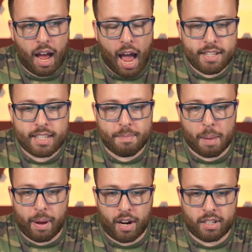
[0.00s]
I'd say my
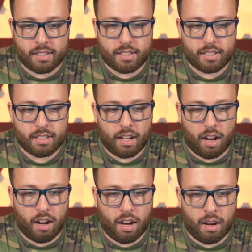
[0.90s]
parents.
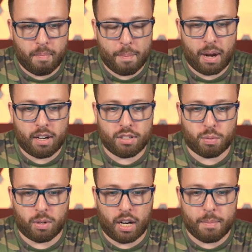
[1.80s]
My parents
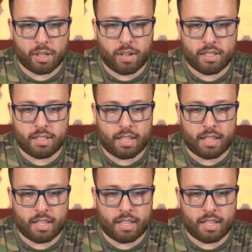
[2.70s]
were immigrants.